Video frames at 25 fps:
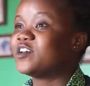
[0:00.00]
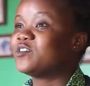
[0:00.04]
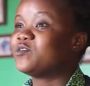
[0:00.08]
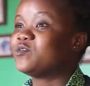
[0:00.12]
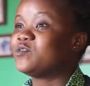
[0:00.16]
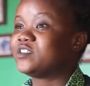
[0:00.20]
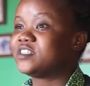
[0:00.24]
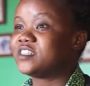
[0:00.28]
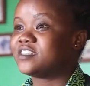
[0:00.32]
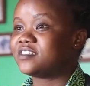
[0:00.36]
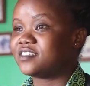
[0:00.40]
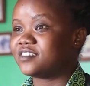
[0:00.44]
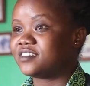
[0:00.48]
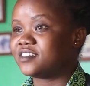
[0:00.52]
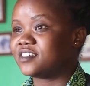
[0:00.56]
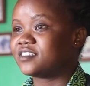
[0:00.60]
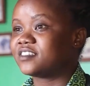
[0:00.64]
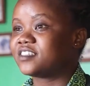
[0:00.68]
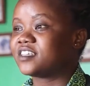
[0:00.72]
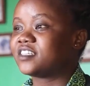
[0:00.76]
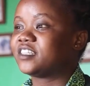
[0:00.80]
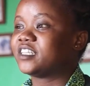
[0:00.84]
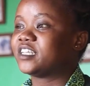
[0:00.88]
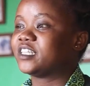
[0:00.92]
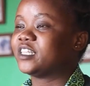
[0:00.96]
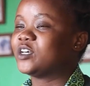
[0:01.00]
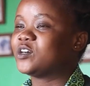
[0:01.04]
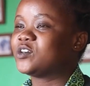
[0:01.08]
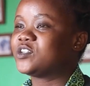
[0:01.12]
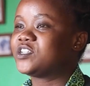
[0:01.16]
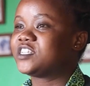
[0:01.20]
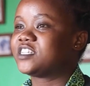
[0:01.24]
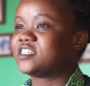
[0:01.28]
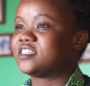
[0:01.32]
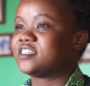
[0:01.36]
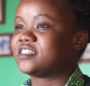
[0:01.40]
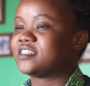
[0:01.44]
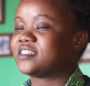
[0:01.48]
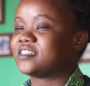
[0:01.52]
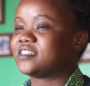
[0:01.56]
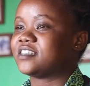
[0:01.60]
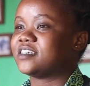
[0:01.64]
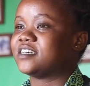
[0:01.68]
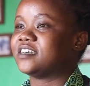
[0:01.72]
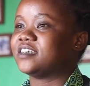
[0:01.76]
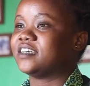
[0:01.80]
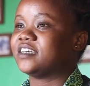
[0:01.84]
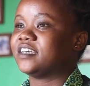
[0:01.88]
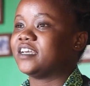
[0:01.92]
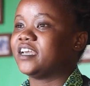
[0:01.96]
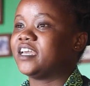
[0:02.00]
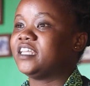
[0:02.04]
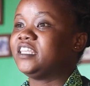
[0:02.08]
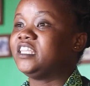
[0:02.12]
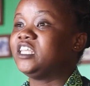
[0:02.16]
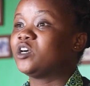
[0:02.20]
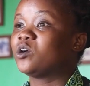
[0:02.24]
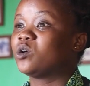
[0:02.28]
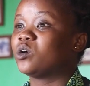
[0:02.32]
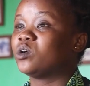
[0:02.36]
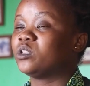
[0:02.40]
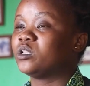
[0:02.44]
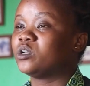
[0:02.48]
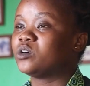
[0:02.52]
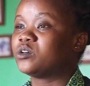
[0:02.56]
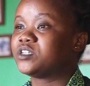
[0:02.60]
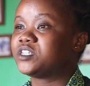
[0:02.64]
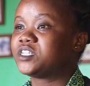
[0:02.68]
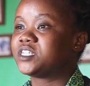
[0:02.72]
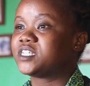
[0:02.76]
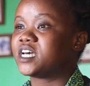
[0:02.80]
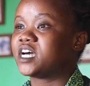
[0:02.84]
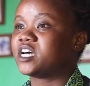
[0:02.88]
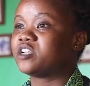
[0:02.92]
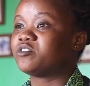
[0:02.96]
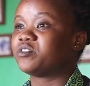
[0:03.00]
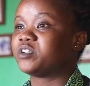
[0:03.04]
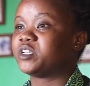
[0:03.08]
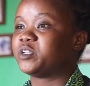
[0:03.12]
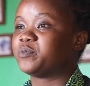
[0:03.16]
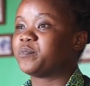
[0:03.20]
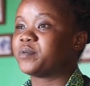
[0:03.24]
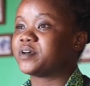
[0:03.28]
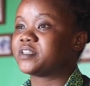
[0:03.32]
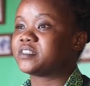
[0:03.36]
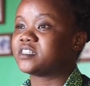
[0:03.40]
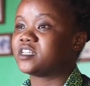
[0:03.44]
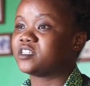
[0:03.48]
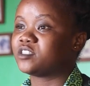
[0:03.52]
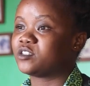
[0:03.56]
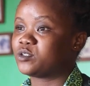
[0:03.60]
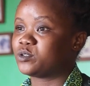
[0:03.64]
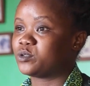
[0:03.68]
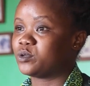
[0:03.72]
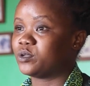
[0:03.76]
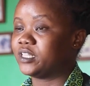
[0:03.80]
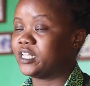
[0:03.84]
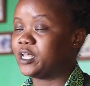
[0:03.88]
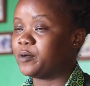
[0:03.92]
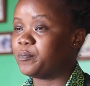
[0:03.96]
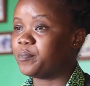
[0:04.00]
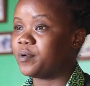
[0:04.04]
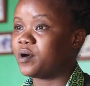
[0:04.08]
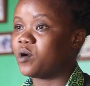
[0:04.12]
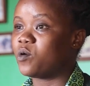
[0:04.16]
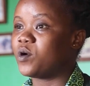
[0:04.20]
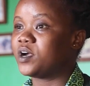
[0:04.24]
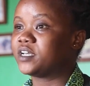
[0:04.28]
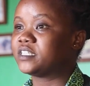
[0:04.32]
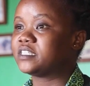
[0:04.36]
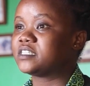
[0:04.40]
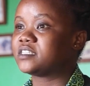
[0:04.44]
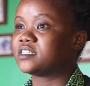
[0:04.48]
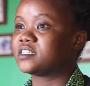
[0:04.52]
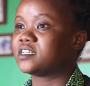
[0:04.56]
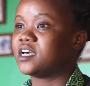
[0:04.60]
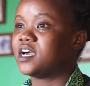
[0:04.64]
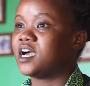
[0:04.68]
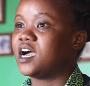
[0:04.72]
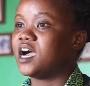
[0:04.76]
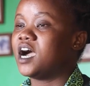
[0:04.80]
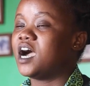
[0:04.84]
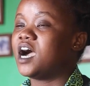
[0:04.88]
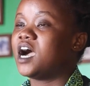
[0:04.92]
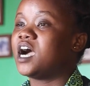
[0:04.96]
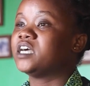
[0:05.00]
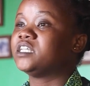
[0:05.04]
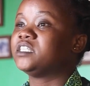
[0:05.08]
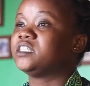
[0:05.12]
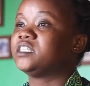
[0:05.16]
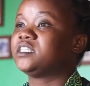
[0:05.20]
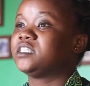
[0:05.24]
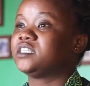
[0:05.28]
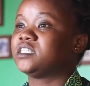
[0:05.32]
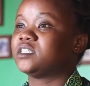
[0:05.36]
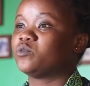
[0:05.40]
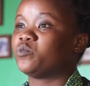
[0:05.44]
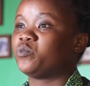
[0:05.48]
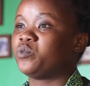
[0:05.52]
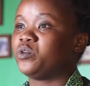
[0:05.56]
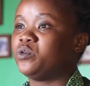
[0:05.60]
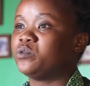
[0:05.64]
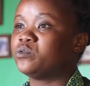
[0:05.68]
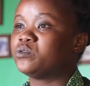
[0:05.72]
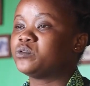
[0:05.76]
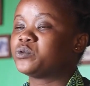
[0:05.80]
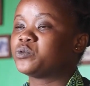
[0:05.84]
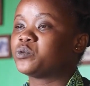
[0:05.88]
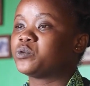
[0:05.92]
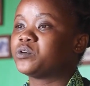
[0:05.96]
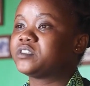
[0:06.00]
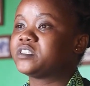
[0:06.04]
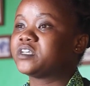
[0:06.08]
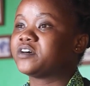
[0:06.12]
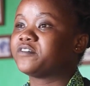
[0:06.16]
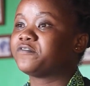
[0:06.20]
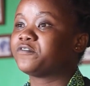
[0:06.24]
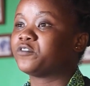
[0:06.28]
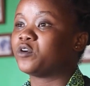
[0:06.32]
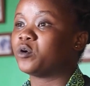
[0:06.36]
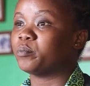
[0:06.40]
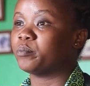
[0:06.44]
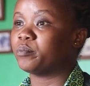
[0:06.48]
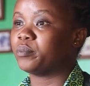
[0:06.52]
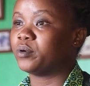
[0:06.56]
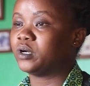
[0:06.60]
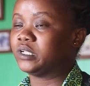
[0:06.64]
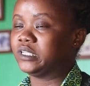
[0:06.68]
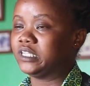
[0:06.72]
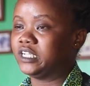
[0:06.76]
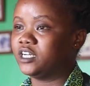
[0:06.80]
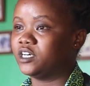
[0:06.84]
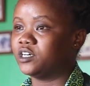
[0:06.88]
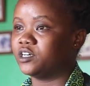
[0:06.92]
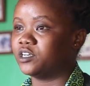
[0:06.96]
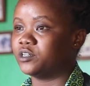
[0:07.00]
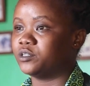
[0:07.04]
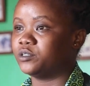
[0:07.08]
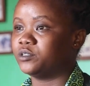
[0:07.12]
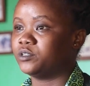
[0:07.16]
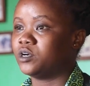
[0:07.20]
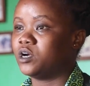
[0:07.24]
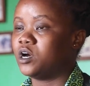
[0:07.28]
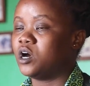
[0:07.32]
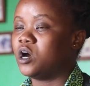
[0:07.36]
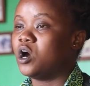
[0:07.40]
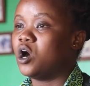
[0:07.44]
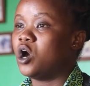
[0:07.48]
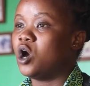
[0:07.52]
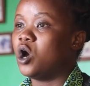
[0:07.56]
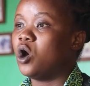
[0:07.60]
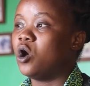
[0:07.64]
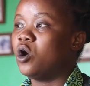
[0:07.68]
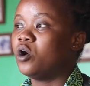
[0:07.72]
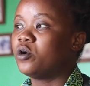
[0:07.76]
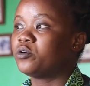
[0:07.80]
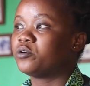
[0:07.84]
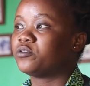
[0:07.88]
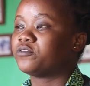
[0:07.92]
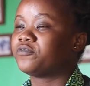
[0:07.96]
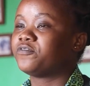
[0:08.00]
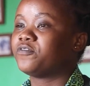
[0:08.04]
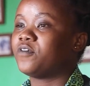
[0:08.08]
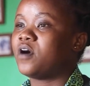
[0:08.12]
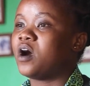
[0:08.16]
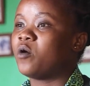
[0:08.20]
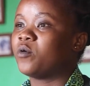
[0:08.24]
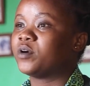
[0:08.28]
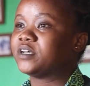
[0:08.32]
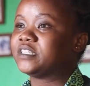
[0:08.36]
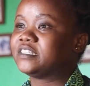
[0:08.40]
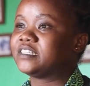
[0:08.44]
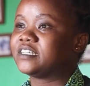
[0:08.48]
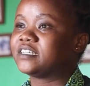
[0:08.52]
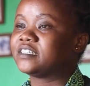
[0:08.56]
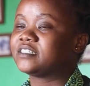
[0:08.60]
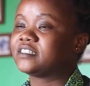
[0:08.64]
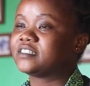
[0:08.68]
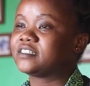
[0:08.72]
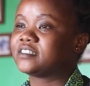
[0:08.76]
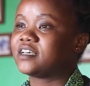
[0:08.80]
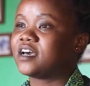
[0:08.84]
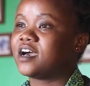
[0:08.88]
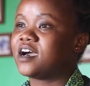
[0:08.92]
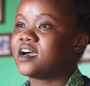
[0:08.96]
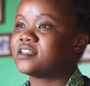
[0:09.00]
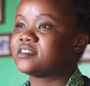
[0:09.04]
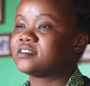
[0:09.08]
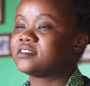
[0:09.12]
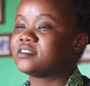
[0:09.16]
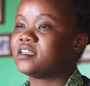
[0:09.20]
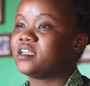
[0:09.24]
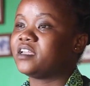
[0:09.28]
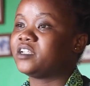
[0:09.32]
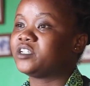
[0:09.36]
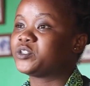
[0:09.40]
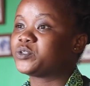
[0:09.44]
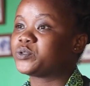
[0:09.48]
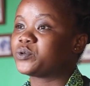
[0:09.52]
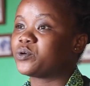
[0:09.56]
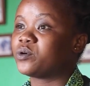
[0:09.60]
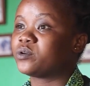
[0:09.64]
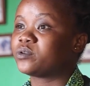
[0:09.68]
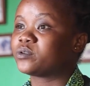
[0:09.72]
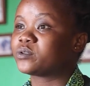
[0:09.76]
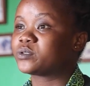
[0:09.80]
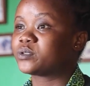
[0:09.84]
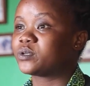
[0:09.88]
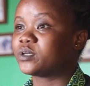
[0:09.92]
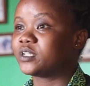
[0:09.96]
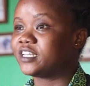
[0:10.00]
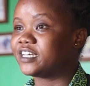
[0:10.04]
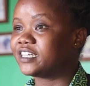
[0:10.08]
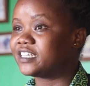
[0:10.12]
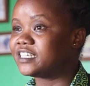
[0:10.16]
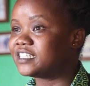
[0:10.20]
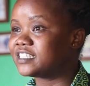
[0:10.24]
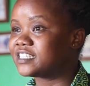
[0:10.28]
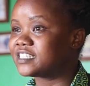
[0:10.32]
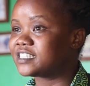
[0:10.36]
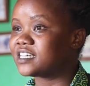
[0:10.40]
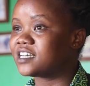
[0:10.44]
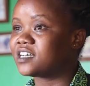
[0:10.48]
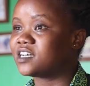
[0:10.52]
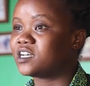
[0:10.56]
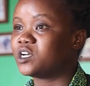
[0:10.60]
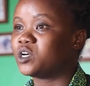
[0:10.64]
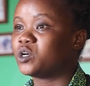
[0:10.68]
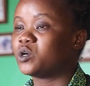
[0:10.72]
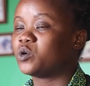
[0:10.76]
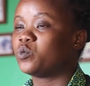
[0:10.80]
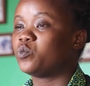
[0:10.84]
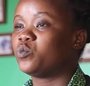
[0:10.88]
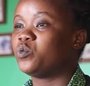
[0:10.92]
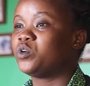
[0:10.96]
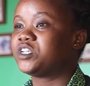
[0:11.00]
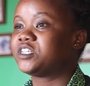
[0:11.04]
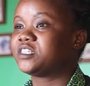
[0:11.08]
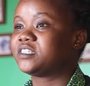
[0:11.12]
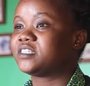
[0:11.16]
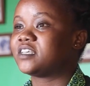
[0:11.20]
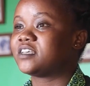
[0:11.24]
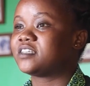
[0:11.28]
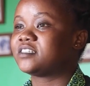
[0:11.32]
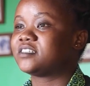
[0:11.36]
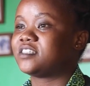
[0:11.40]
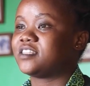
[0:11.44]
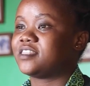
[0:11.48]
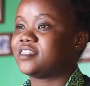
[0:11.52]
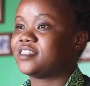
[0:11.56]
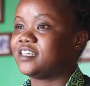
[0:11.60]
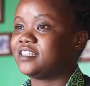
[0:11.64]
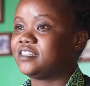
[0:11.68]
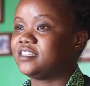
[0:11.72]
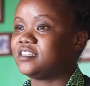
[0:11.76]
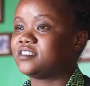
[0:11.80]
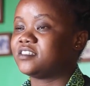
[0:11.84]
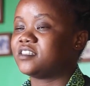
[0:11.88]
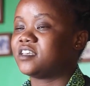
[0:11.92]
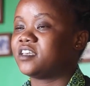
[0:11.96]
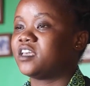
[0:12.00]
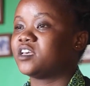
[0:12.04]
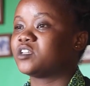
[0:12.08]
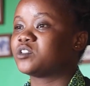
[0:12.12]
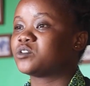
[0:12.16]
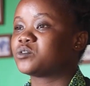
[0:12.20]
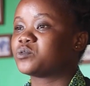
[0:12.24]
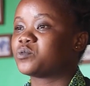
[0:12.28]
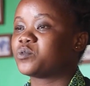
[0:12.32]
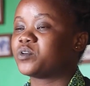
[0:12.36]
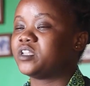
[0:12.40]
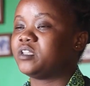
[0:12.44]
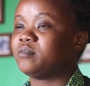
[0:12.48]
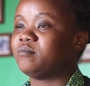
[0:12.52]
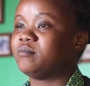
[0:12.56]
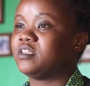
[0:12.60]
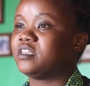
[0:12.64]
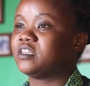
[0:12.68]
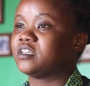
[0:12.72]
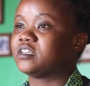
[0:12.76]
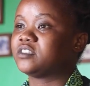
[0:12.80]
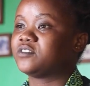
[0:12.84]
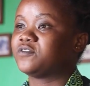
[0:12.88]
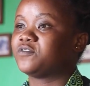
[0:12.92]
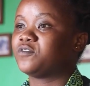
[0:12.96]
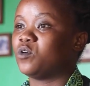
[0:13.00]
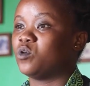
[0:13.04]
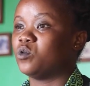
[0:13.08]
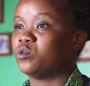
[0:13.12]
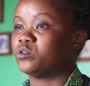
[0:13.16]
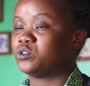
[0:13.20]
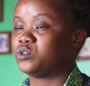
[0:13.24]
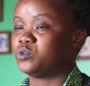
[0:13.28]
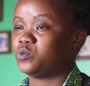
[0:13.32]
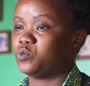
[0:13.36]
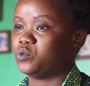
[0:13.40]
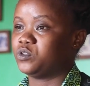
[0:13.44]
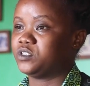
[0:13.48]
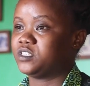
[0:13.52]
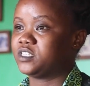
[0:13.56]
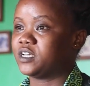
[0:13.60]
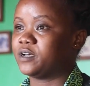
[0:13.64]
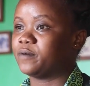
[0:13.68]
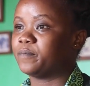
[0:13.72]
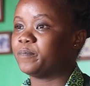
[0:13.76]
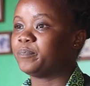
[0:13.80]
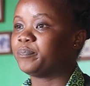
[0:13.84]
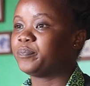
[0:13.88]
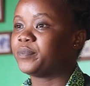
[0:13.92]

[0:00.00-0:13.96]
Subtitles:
Ruzizi Tented Lodge is an eco-lodge 100% solar powered, and we use water from borehole. All of our tents has its own solar heater, which takes 30 seconds to 1 minute for hot water.